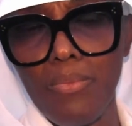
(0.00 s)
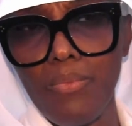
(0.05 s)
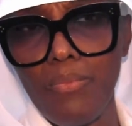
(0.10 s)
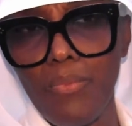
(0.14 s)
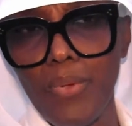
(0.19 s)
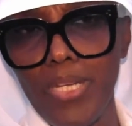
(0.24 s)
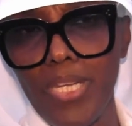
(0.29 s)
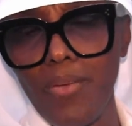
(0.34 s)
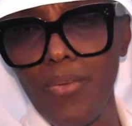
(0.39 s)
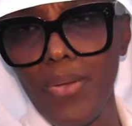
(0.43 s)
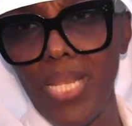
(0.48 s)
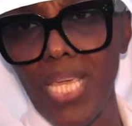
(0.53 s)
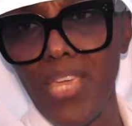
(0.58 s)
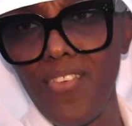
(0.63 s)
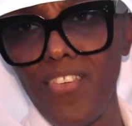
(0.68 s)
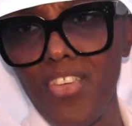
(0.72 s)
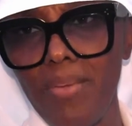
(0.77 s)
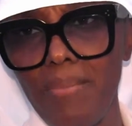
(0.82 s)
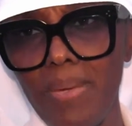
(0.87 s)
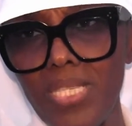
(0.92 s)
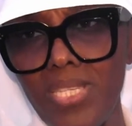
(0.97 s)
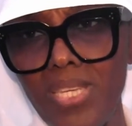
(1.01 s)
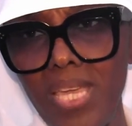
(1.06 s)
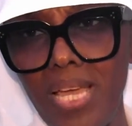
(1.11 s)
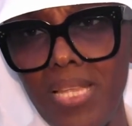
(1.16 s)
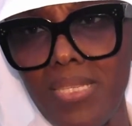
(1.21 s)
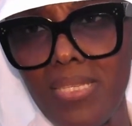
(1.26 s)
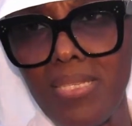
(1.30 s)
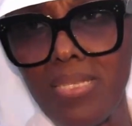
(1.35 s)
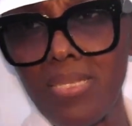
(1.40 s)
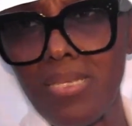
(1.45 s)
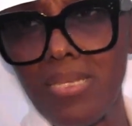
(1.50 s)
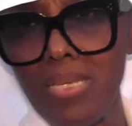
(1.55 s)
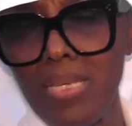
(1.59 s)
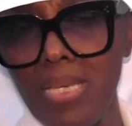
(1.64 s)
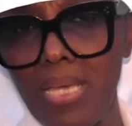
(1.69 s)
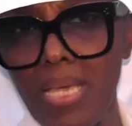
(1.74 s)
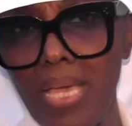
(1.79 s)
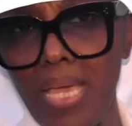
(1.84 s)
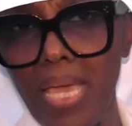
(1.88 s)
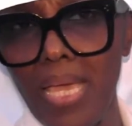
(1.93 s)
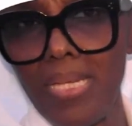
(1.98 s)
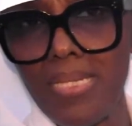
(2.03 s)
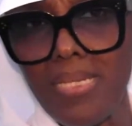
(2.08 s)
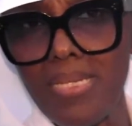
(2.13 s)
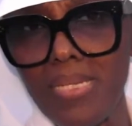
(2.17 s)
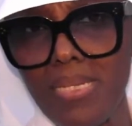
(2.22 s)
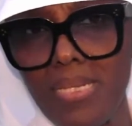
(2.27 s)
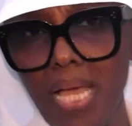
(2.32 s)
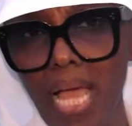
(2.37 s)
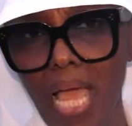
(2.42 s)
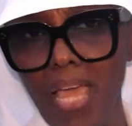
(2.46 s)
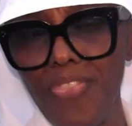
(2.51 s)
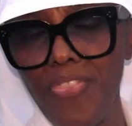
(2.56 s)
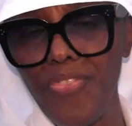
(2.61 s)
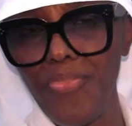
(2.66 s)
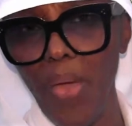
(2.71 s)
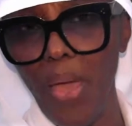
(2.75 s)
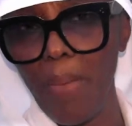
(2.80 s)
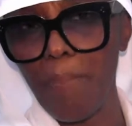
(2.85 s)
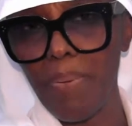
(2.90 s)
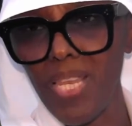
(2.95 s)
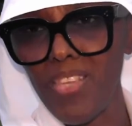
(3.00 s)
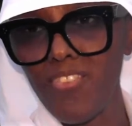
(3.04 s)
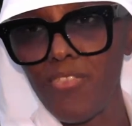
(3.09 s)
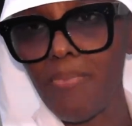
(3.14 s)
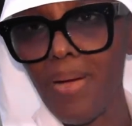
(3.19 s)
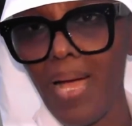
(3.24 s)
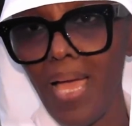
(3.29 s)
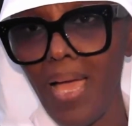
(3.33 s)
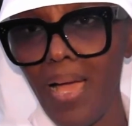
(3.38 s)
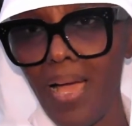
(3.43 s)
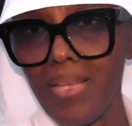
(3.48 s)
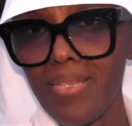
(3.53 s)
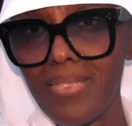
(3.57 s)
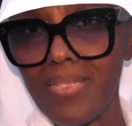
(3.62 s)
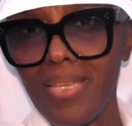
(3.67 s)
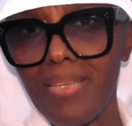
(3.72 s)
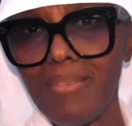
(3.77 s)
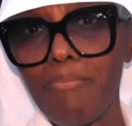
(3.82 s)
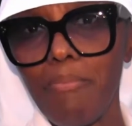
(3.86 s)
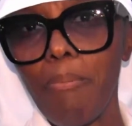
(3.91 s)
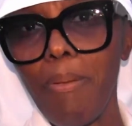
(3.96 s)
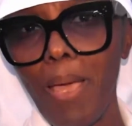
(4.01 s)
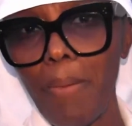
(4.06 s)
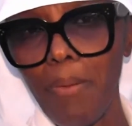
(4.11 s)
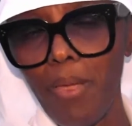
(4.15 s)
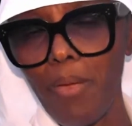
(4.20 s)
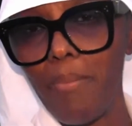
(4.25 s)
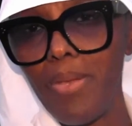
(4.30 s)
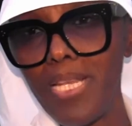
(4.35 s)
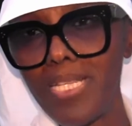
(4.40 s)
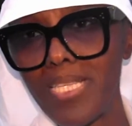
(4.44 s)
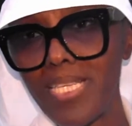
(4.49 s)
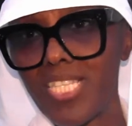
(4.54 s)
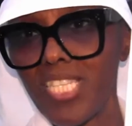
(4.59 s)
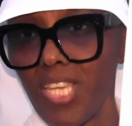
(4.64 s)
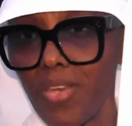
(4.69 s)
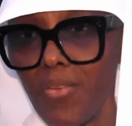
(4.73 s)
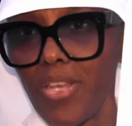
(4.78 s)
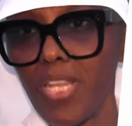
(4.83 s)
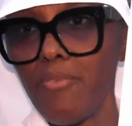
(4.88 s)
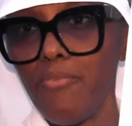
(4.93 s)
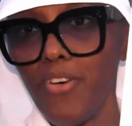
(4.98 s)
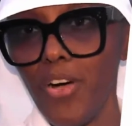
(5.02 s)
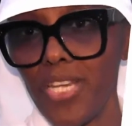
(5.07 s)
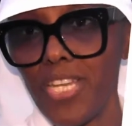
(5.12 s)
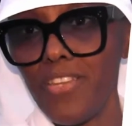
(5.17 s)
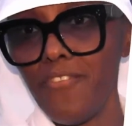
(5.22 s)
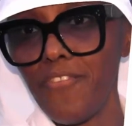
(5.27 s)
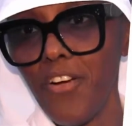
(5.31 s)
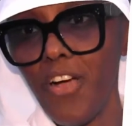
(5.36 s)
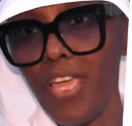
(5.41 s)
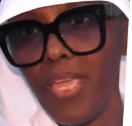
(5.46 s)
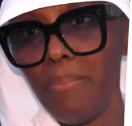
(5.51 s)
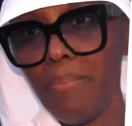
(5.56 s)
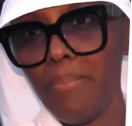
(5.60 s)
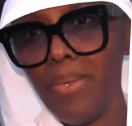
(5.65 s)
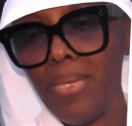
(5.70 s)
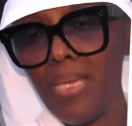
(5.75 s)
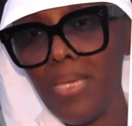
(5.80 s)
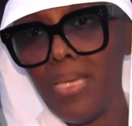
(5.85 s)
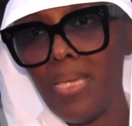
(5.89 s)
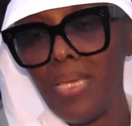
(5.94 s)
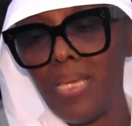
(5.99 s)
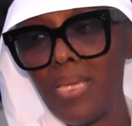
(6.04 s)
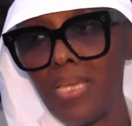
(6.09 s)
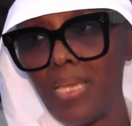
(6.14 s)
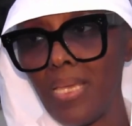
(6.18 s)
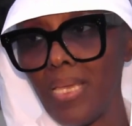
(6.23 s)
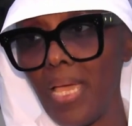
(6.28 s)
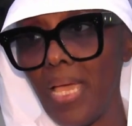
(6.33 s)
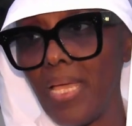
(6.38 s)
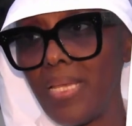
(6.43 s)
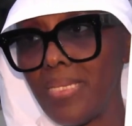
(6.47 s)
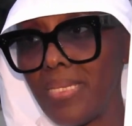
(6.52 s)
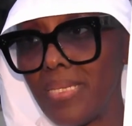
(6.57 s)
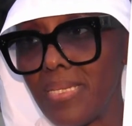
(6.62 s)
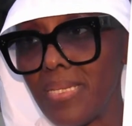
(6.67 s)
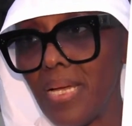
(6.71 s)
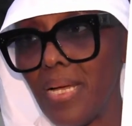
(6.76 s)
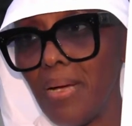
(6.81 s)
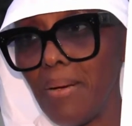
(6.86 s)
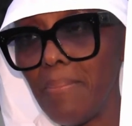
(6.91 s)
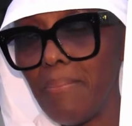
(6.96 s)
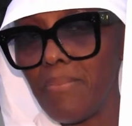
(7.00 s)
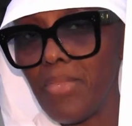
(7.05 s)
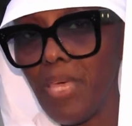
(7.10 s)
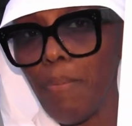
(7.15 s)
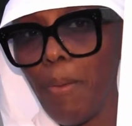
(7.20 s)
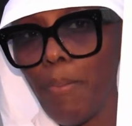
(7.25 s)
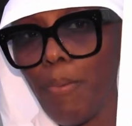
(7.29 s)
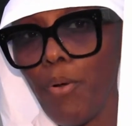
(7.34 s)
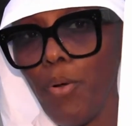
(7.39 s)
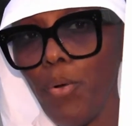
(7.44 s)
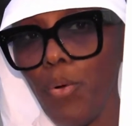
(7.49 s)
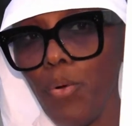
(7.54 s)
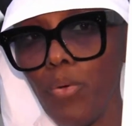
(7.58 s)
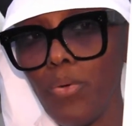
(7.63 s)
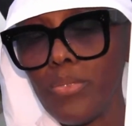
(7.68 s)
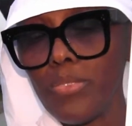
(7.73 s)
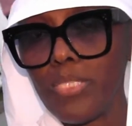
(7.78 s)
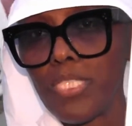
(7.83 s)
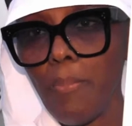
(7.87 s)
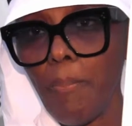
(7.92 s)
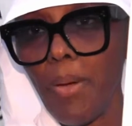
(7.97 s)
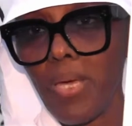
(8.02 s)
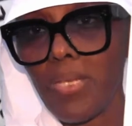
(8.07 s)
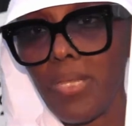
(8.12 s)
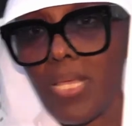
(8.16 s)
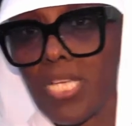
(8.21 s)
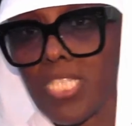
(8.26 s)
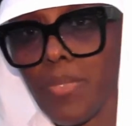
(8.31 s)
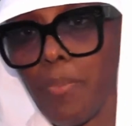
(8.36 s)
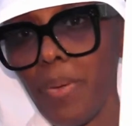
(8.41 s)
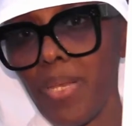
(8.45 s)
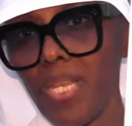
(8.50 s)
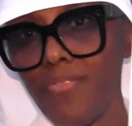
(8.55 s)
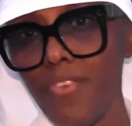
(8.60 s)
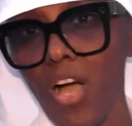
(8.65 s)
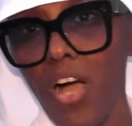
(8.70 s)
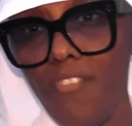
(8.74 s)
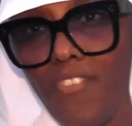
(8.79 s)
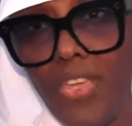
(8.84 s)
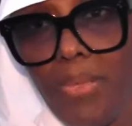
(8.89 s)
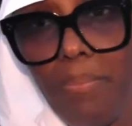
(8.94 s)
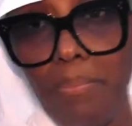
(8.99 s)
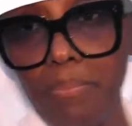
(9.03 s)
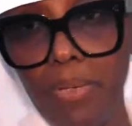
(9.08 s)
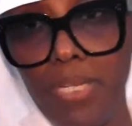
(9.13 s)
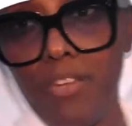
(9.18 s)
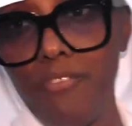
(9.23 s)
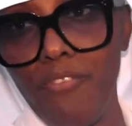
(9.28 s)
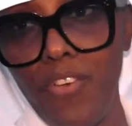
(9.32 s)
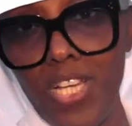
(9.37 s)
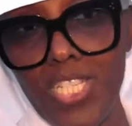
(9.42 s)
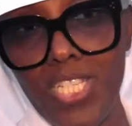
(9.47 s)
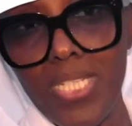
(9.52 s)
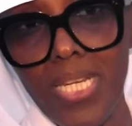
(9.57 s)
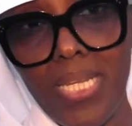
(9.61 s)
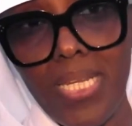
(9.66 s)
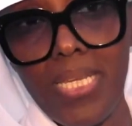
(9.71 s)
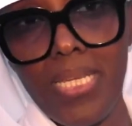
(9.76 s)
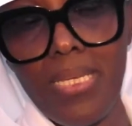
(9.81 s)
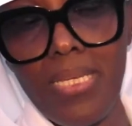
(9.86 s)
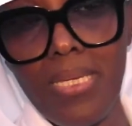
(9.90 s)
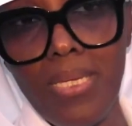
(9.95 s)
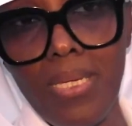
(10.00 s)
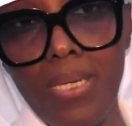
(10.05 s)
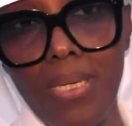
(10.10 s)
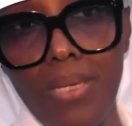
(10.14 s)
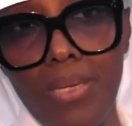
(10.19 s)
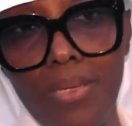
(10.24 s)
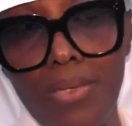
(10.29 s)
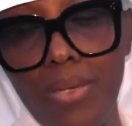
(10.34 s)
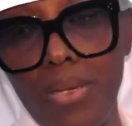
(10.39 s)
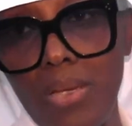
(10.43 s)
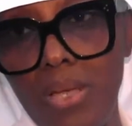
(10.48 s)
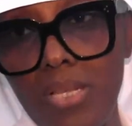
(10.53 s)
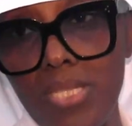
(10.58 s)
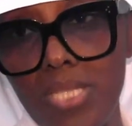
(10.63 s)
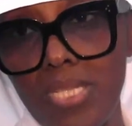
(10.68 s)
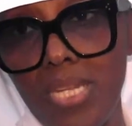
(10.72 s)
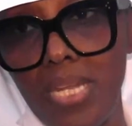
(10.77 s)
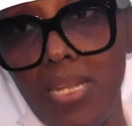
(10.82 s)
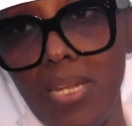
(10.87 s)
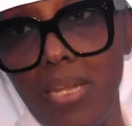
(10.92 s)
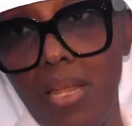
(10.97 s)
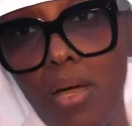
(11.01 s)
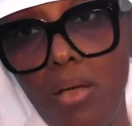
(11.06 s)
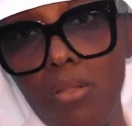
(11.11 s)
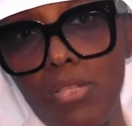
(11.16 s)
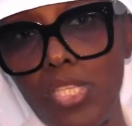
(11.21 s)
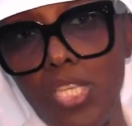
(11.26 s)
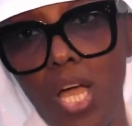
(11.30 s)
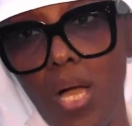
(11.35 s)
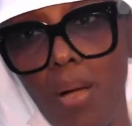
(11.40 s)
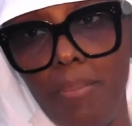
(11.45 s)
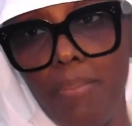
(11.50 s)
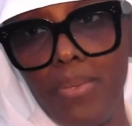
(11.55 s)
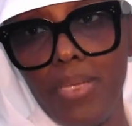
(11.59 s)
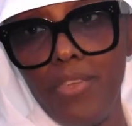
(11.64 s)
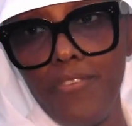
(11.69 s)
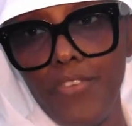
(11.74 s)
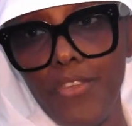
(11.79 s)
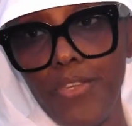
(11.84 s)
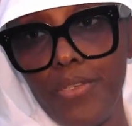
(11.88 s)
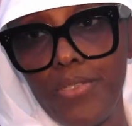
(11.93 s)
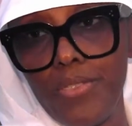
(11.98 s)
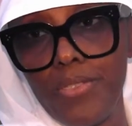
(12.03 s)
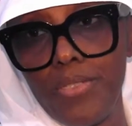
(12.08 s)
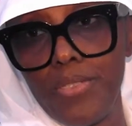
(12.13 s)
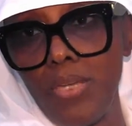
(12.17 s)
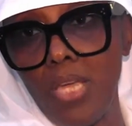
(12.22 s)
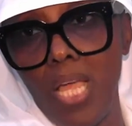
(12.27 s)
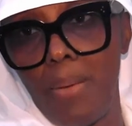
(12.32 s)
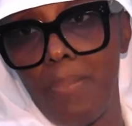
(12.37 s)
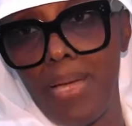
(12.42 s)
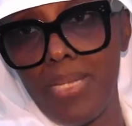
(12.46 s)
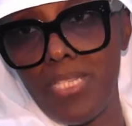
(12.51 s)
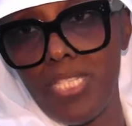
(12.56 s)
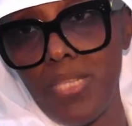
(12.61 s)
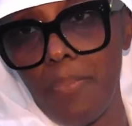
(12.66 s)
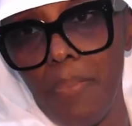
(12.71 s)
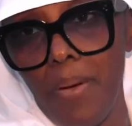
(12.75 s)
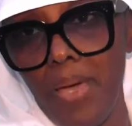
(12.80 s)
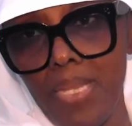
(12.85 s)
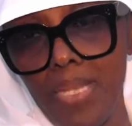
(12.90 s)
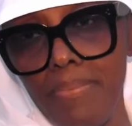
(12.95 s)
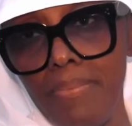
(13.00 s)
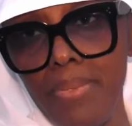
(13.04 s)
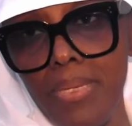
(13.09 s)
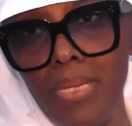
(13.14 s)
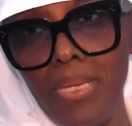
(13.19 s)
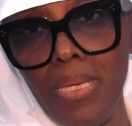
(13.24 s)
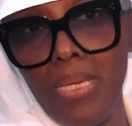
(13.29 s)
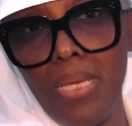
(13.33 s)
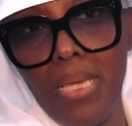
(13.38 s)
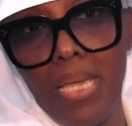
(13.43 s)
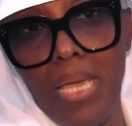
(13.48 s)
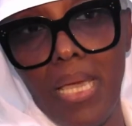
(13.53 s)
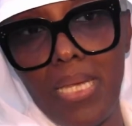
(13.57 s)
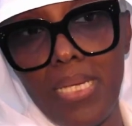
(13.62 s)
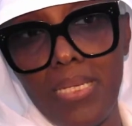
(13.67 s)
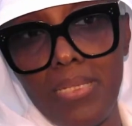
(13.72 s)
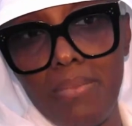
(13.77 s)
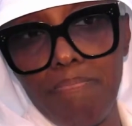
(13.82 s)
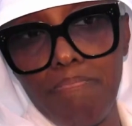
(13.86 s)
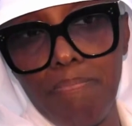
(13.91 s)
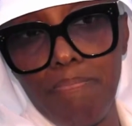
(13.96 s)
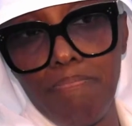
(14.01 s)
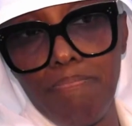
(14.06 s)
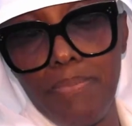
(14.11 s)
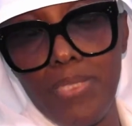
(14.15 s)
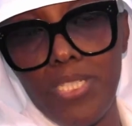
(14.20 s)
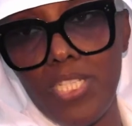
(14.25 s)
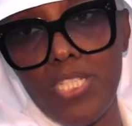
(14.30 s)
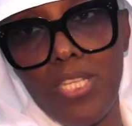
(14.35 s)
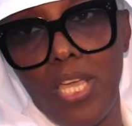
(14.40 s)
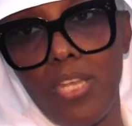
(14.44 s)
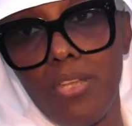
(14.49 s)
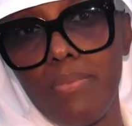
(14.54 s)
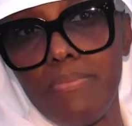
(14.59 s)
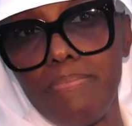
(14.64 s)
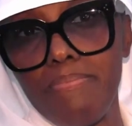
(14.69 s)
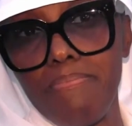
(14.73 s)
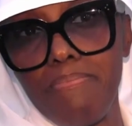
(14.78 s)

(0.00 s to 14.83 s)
we're not really giving him a chance. And I believe in my heart that the black community is secretly voting for him. And the people who support are supportive of him, but unfortunately, you're considered an Uncle Tom if you do come out to support him. And you just got to